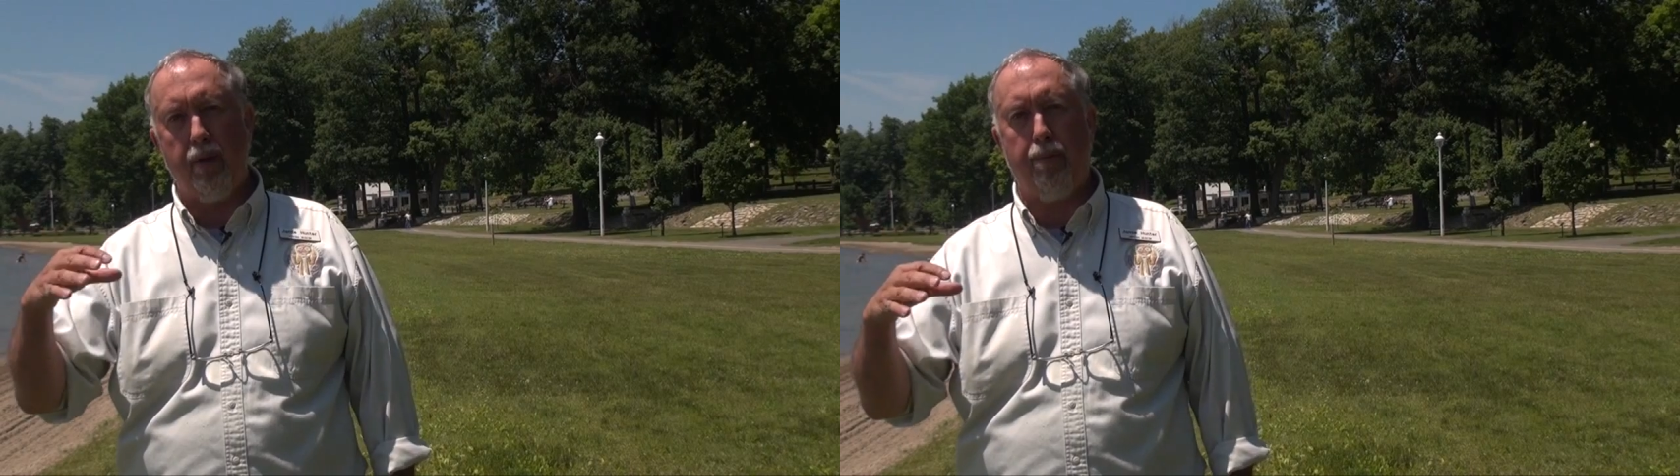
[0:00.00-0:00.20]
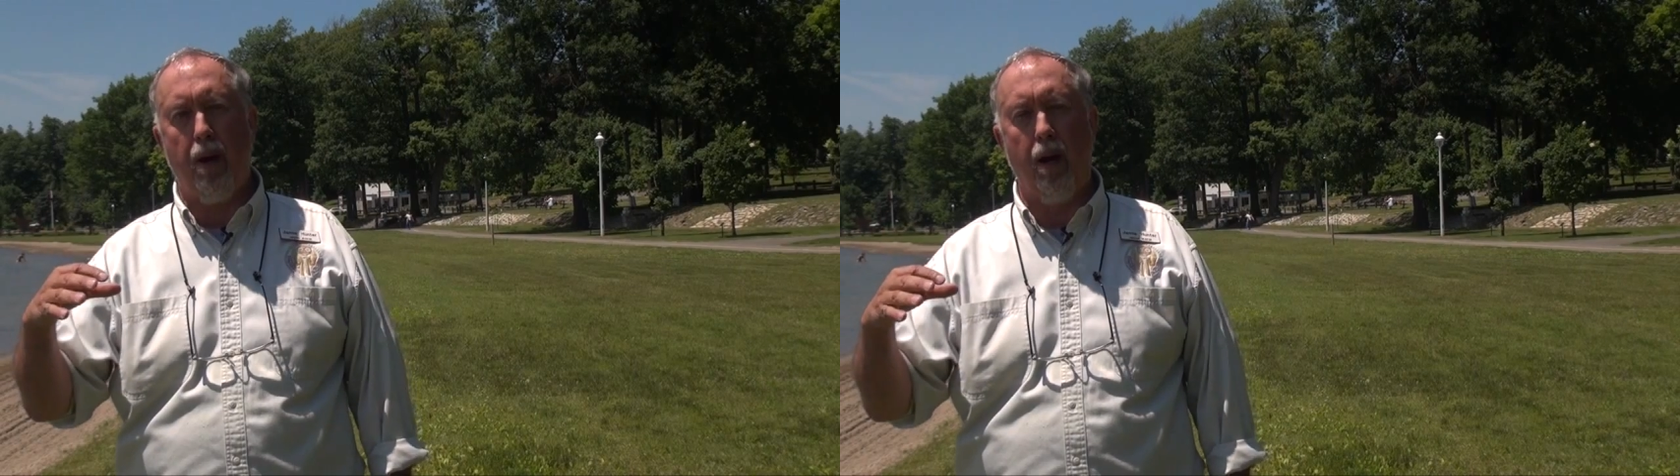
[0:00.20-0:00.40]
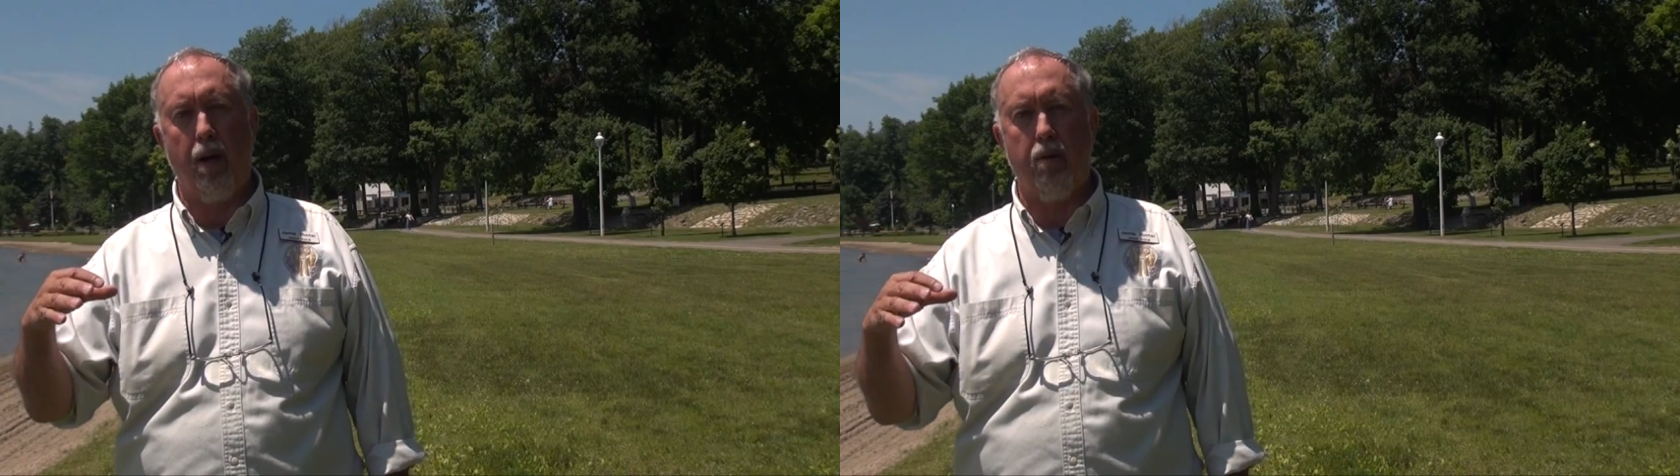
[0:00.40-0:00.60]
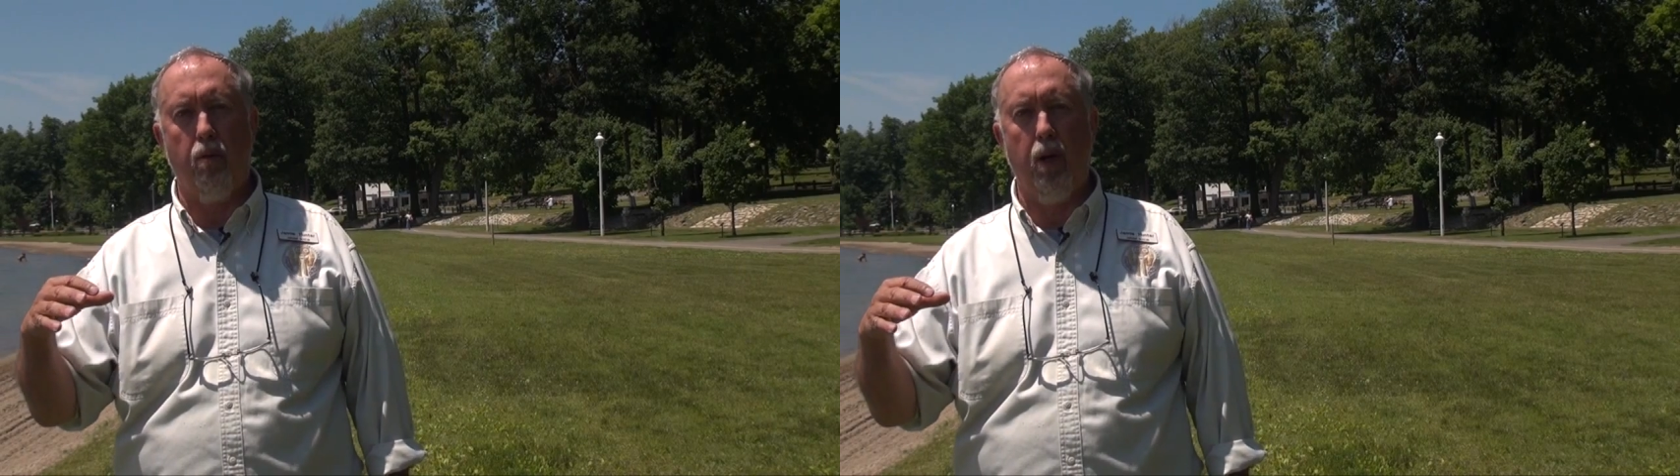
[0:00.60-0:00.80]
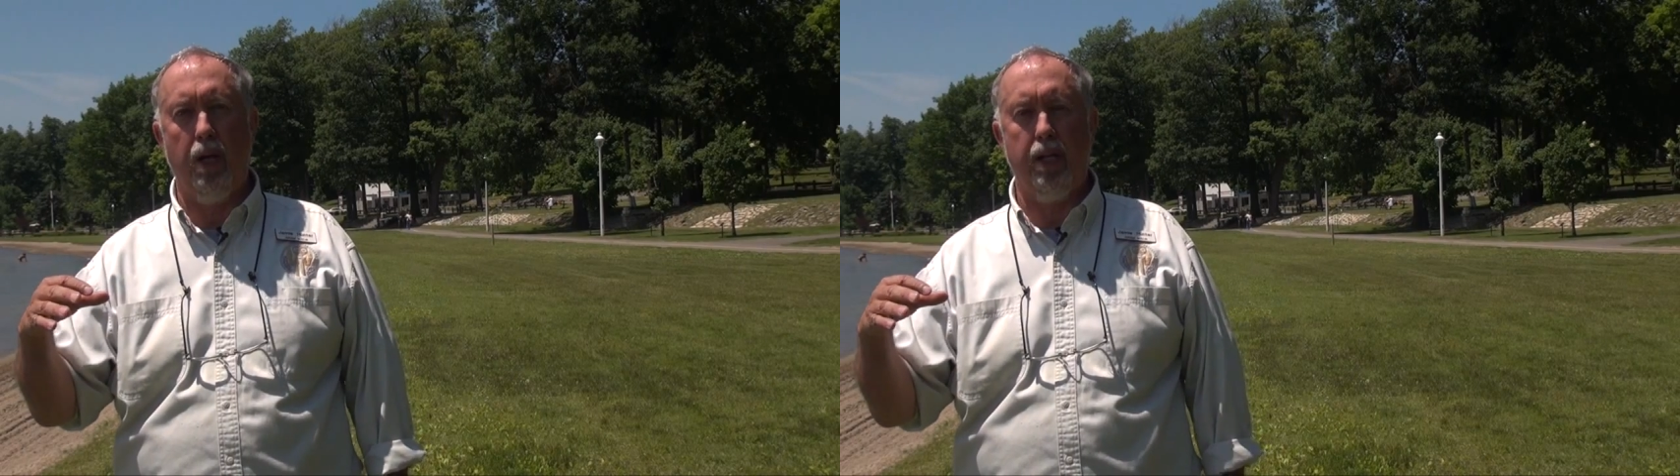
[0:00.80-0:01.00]
of the park
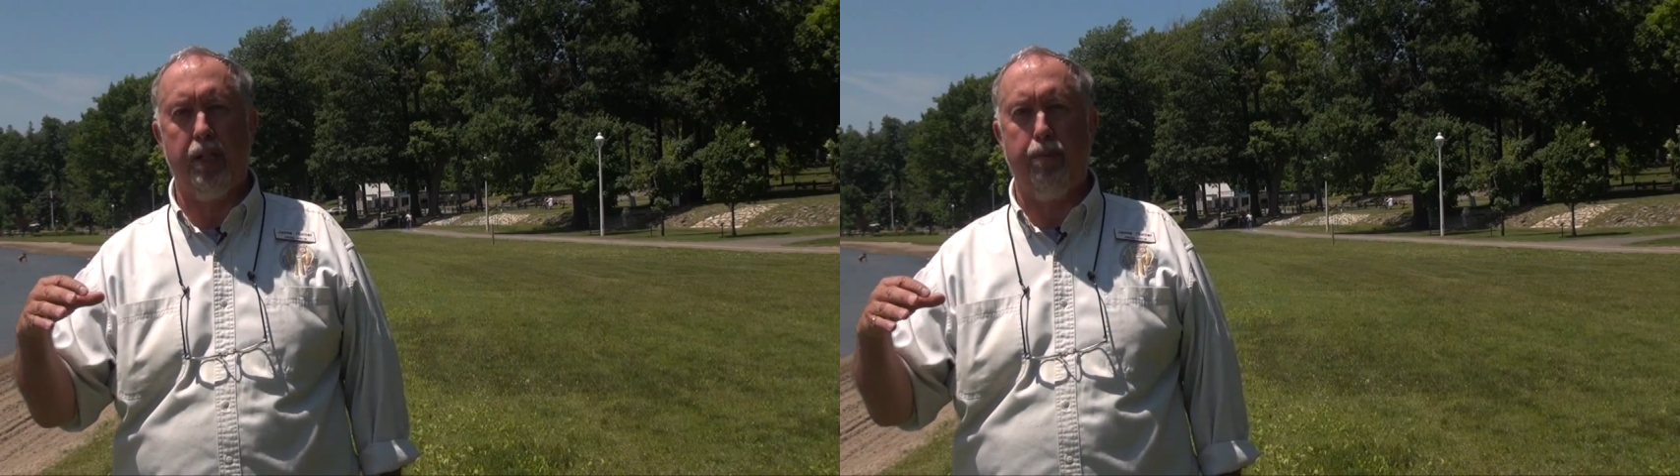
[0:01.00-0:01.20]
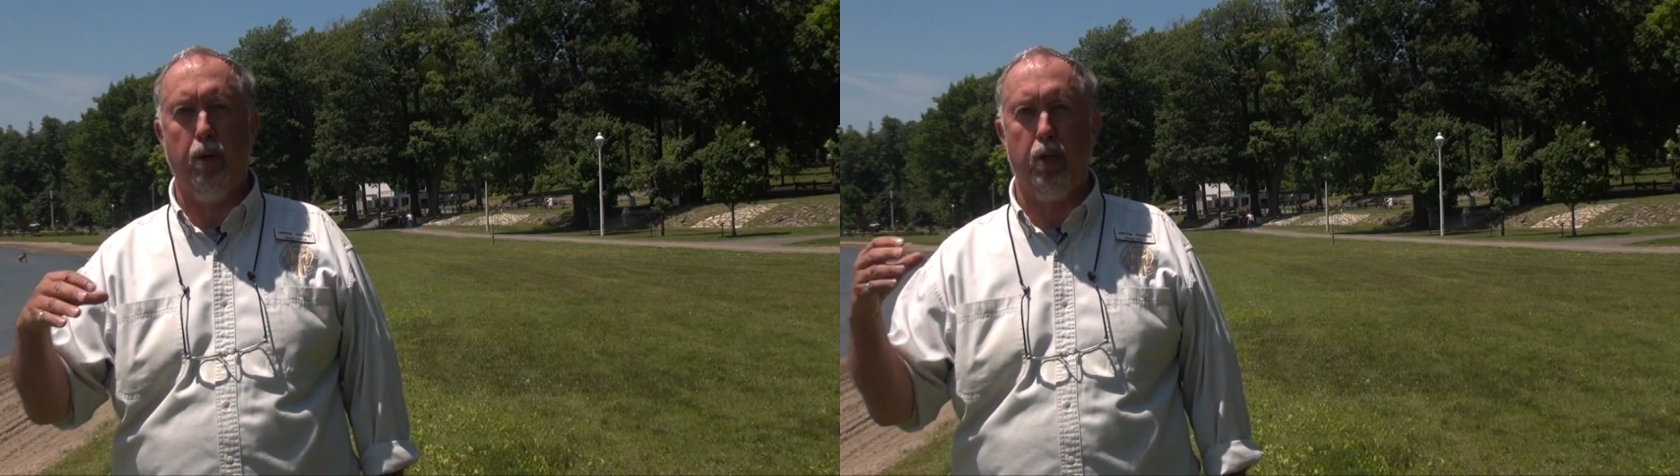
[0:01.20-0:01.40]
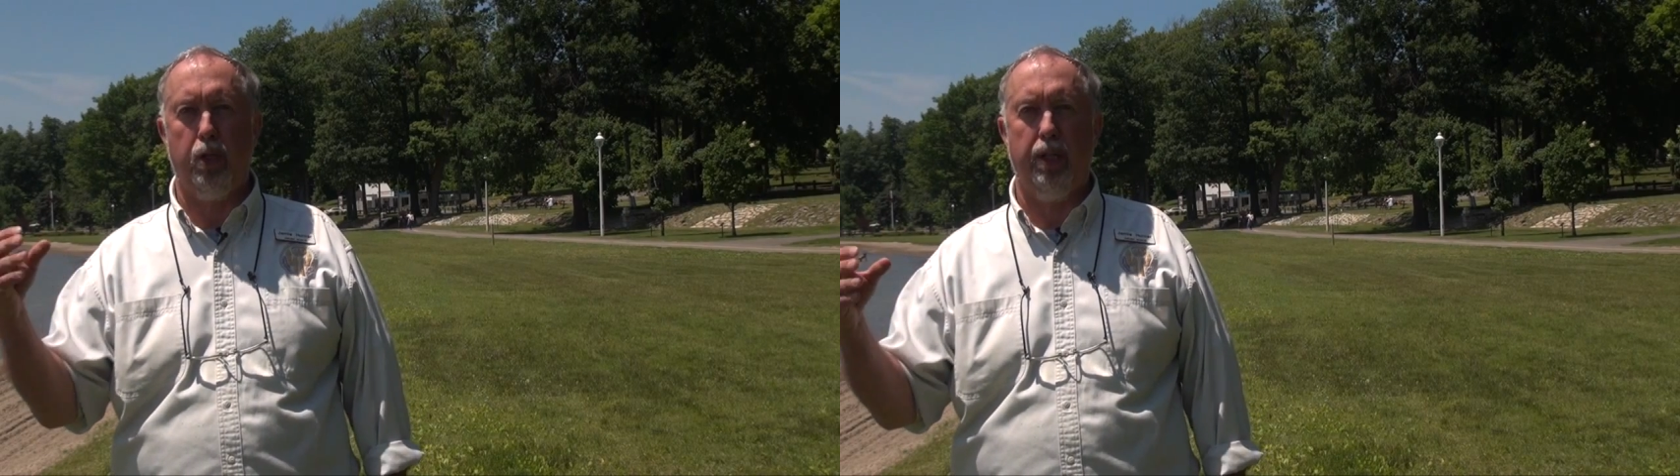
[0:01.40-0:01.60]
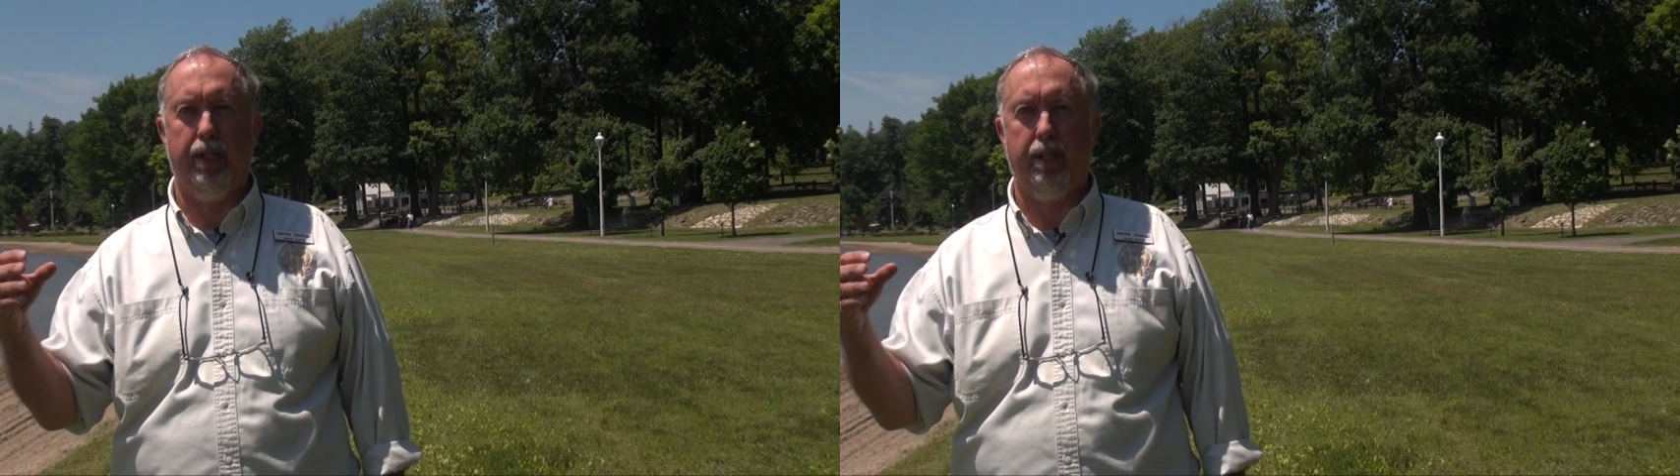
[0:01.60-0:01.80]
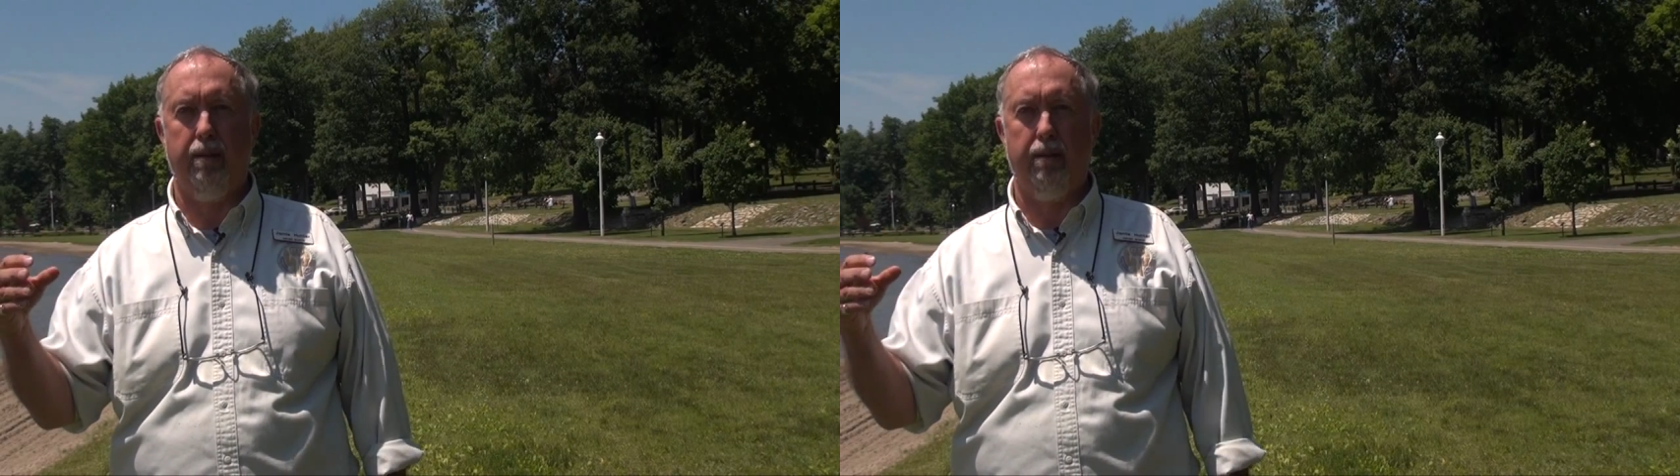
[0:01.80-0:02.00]
was
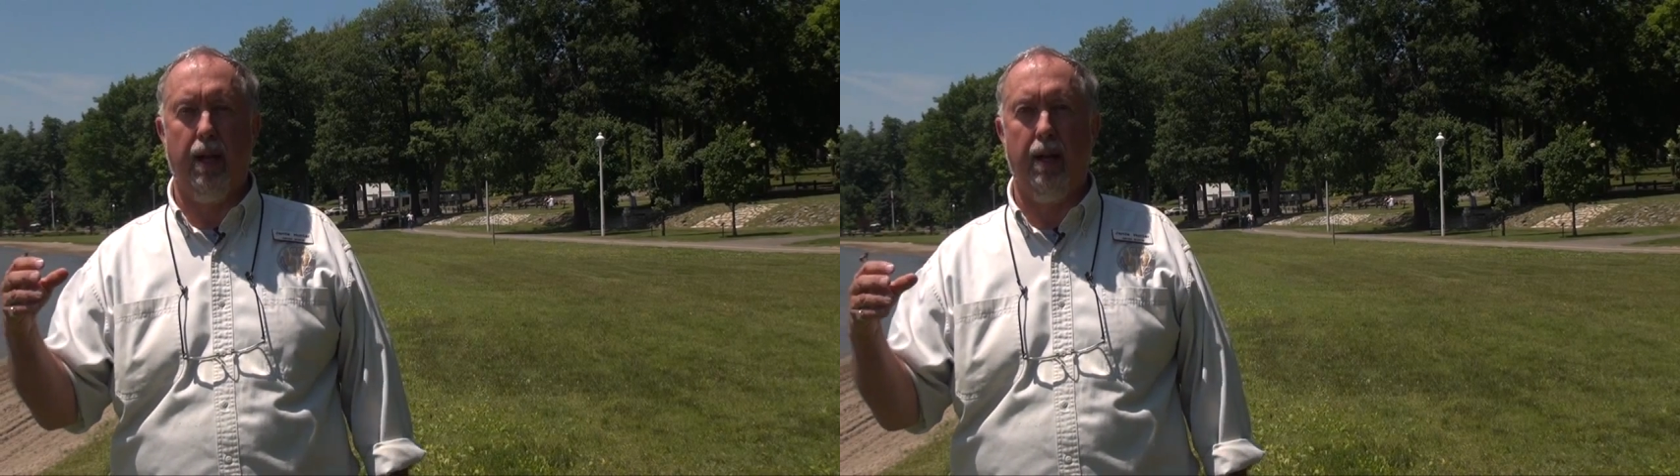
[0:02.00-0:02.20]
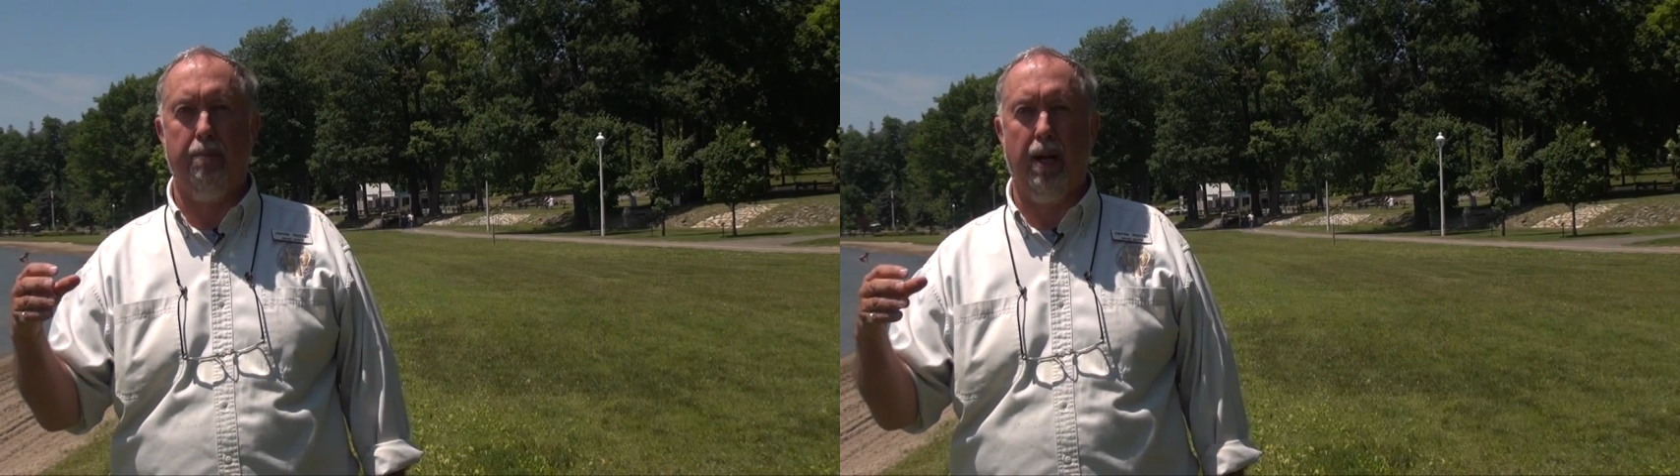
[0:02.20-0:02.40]
purchased uh,